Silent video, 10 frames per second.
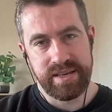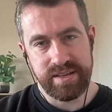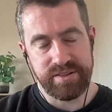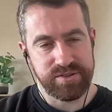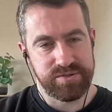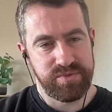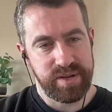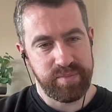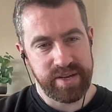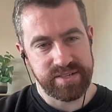it doesn't
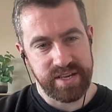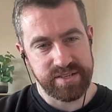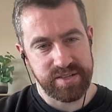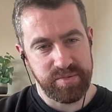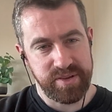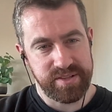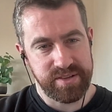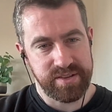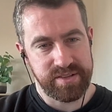really make sense to me to